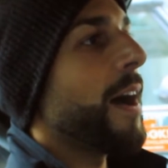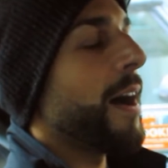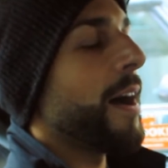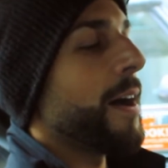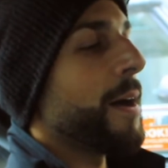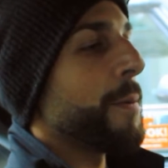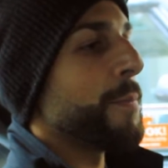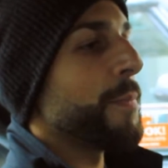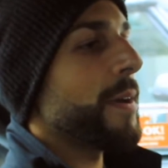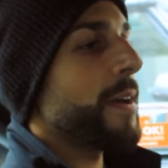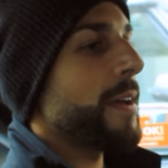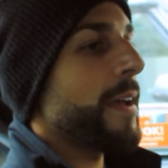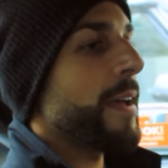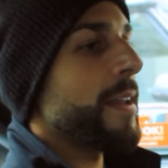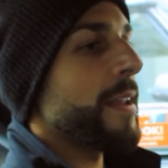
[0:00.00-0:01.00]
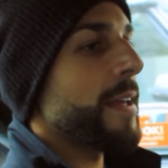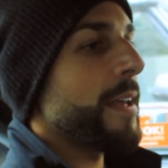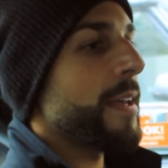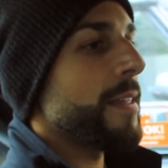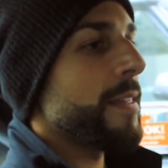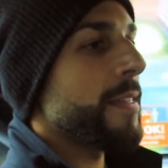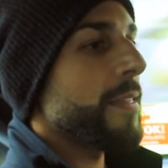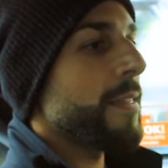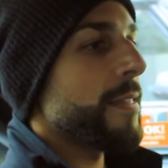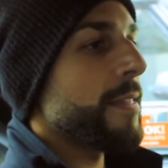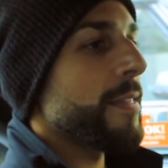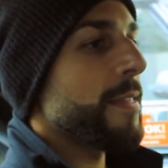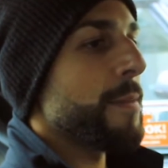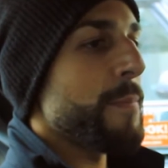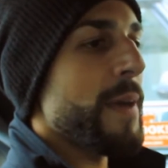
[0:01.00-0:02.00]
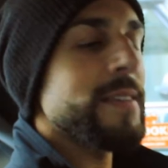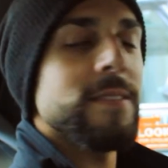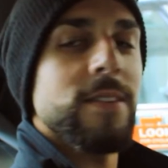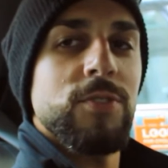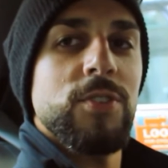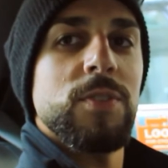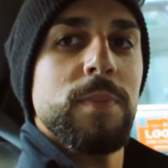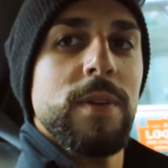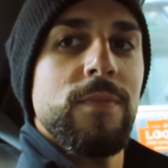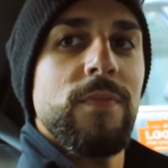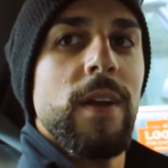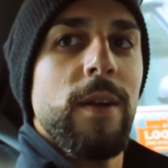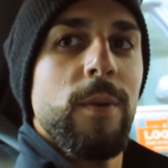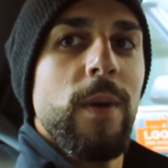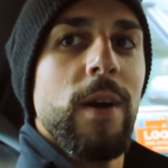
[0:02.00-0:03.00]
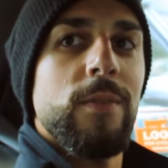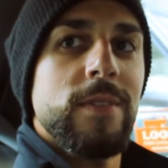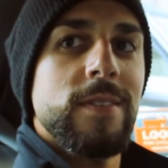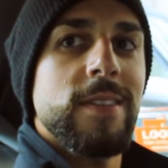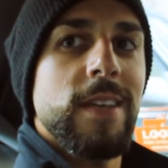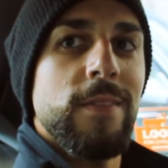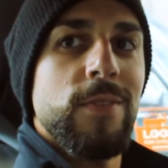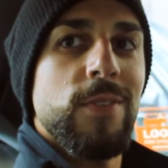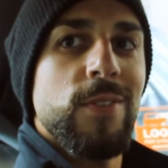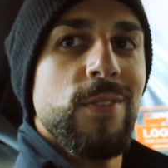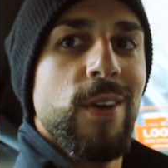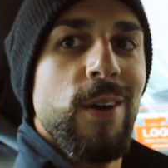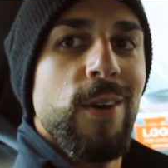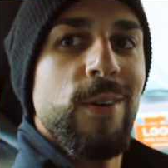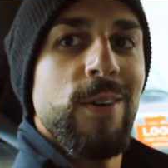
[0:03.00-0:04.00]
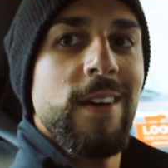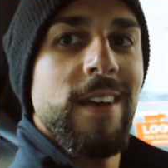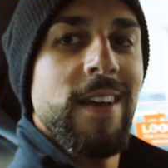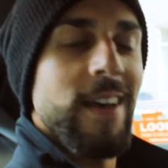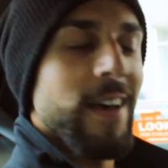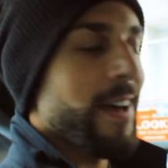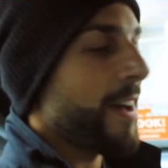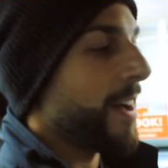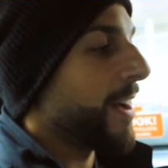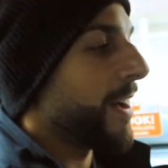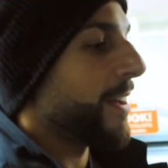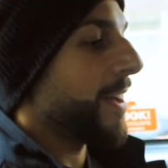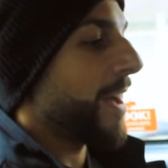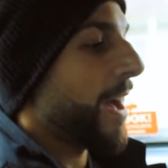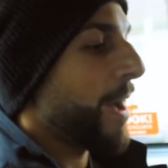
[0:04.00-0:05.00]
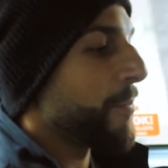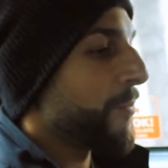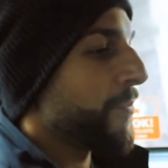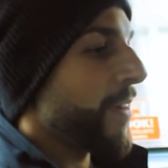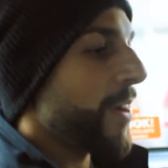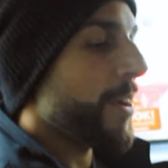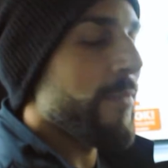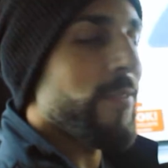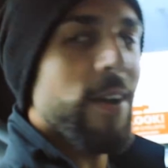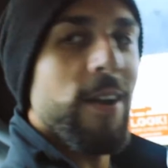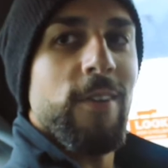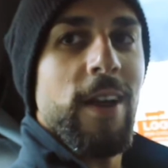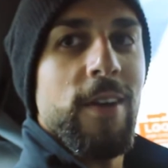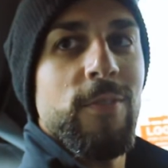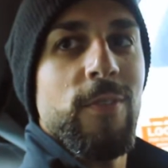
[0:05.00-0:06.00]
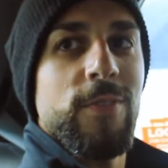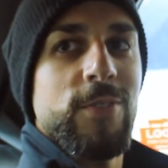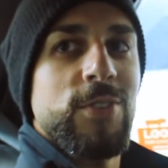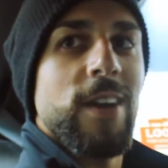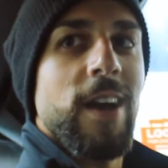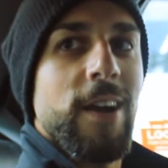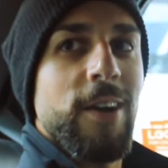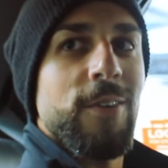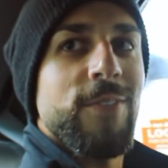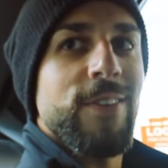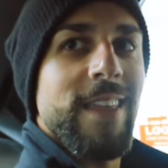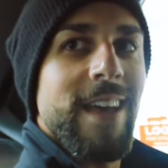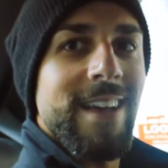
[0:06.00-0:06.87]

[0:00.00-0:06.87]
Um, and the message has been very well received. So. Uh, I'm very, very grateful for Chicago for